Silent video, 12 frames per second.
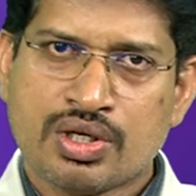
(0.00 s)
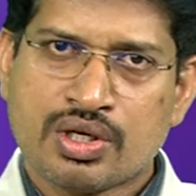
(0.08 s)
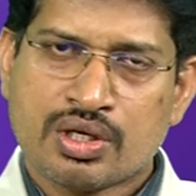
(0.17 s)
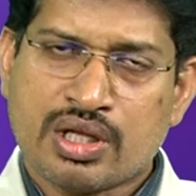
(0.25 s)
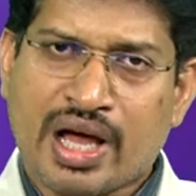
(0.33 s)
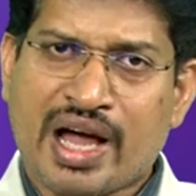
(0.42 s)

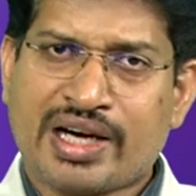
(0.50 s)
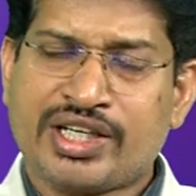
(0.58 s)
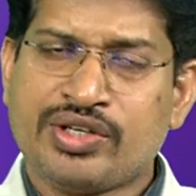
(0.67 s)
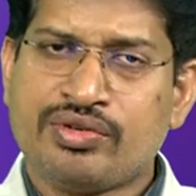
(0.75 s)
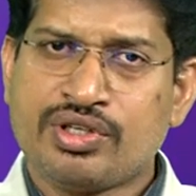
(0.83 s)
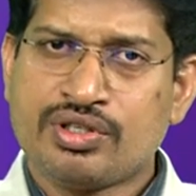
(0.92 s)
the
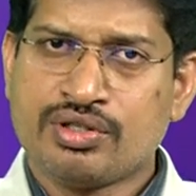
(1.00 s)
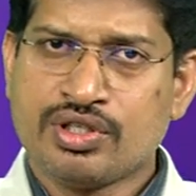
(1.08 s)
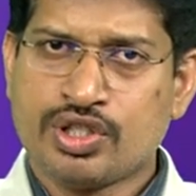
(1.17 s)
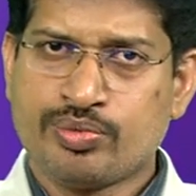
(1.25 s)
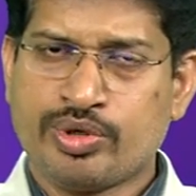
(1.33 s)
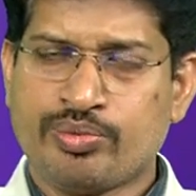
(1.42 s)
activities
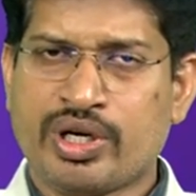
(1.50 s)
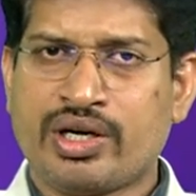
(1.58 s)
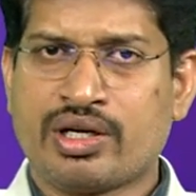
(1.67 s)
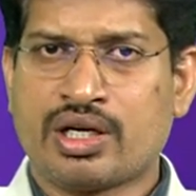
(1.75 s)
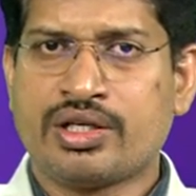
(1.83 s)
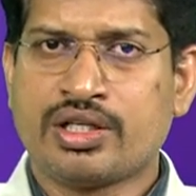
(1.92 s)
need to be made
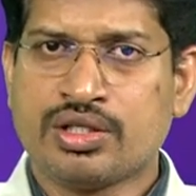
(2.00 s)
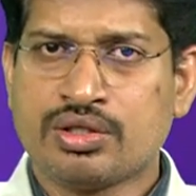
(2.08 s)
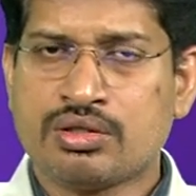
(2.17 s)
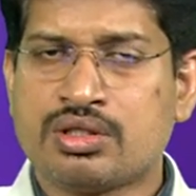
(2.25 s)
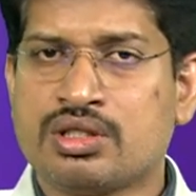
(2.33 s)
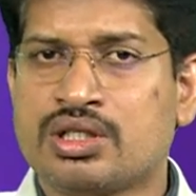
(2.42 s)

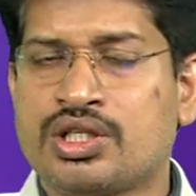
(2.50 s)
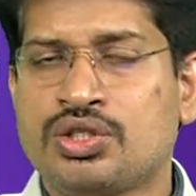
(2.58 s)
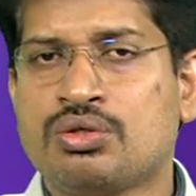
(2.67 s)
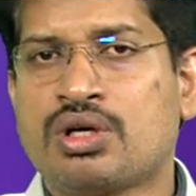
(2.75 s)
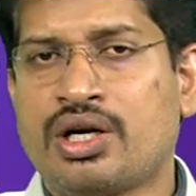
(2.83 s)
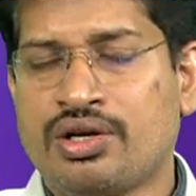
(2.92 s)
continued in a
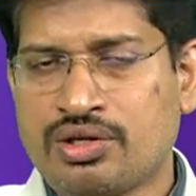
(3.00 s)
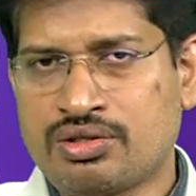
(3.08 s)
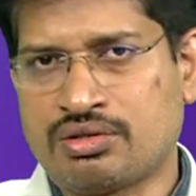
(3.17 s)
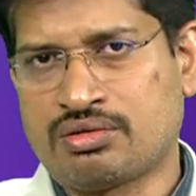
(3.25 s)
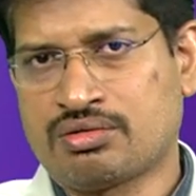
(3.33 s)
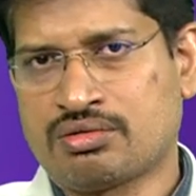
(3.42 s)
new
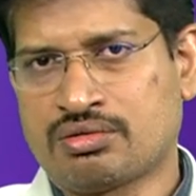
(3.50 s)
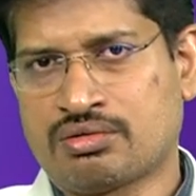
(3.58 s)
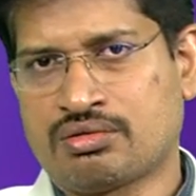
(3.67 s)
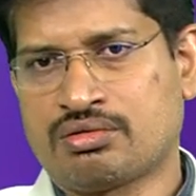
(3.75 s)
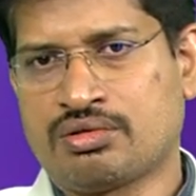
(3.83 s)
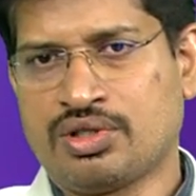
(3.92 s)
condition
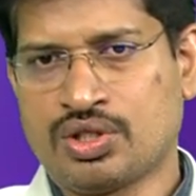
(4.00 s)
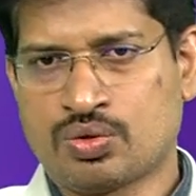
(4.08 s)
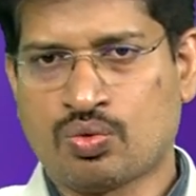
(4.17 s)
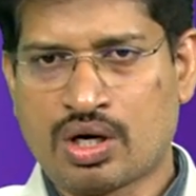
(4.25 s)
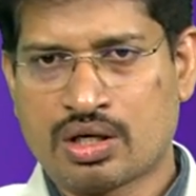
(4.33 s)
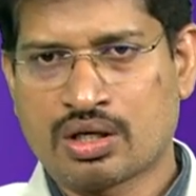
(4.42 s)
is
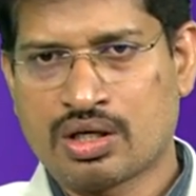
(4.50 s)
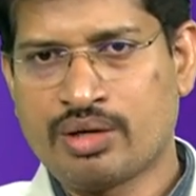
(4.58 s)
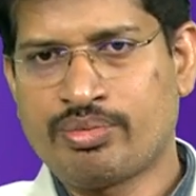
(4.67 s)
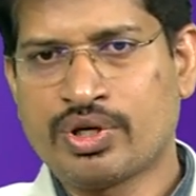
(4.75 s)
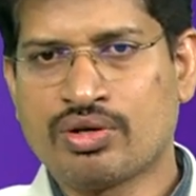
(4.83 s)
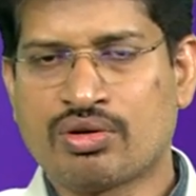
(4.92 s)
what uh,
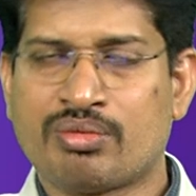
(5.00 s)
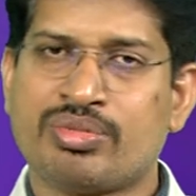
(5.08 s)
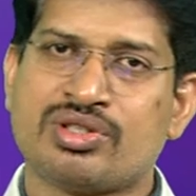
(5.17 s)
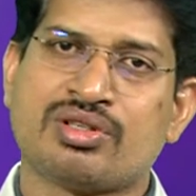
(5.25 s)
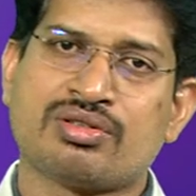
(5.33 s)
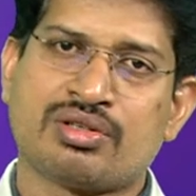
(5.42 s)
keeping your
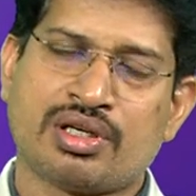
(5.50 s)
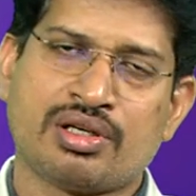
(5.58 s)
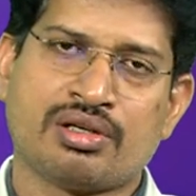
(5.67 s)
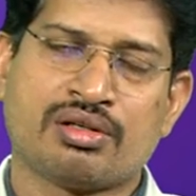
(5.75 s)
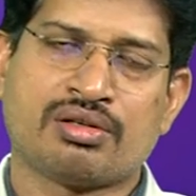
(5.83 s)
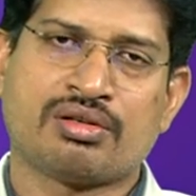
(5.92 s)
business running
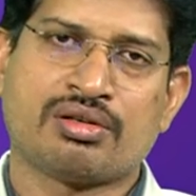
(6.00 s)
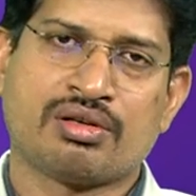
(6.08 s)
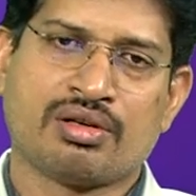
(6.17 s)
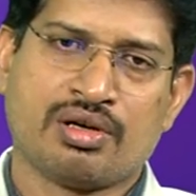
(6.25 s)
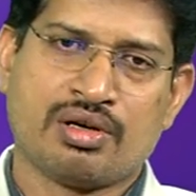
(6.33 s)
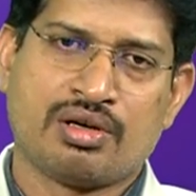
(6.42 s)

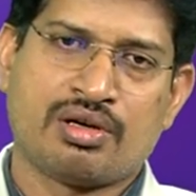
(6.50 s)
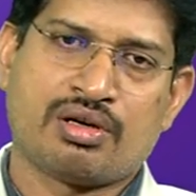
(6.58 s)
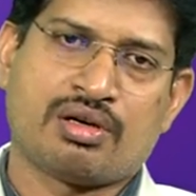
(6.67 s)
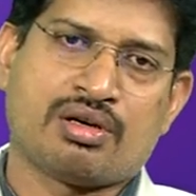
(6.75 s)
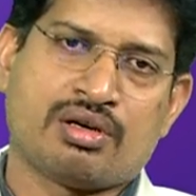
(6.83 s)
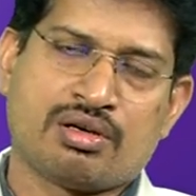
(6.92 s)

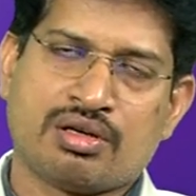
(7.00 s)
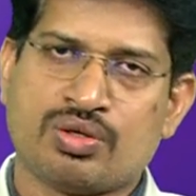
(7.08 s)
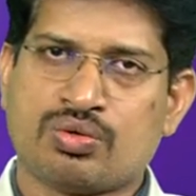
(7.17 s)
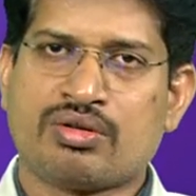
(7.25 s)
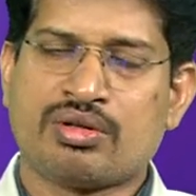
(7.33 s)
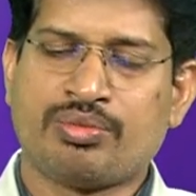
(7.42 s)
uh, is
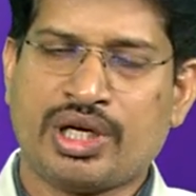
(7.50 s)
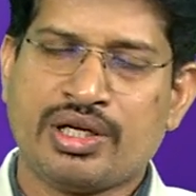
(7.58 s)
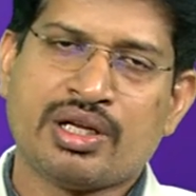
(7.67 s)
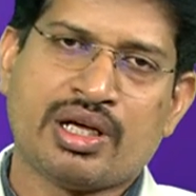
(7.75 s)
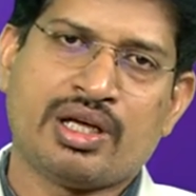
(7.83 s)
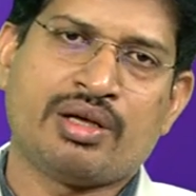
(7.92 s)
one of the main
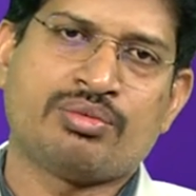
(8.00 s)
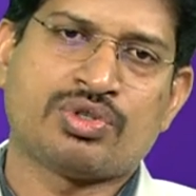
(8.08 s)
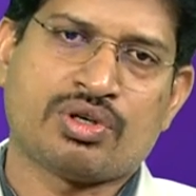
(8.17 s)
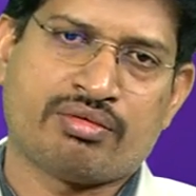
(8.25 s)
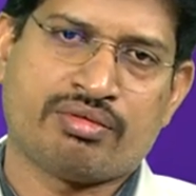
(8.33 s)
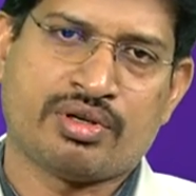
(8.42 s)
aims
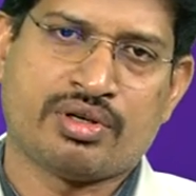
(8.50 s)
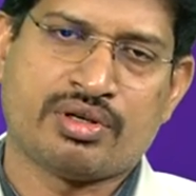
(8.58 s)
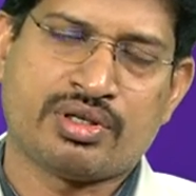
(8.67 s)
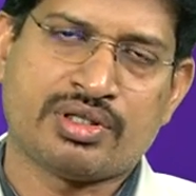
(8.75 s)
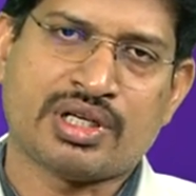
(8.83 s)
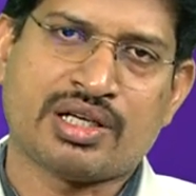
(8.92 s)
of uh,
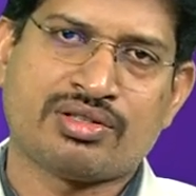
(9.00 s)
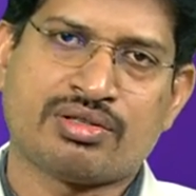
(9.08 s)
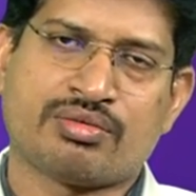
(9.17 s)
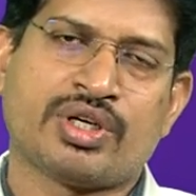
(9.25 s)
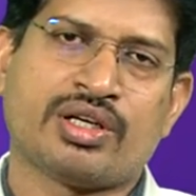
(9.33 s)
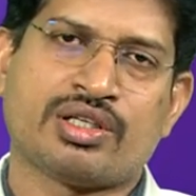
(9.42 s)
disaster
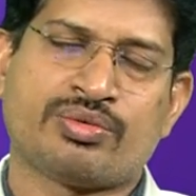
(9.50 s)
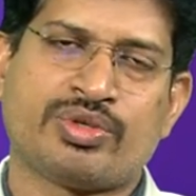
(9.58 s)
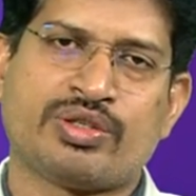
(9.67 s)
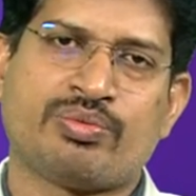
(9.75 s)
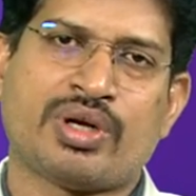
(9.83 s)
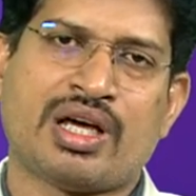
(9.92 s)

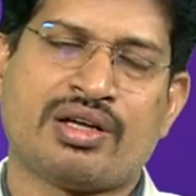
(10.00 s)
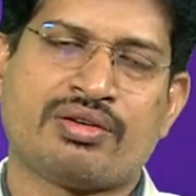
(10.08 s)
management plan.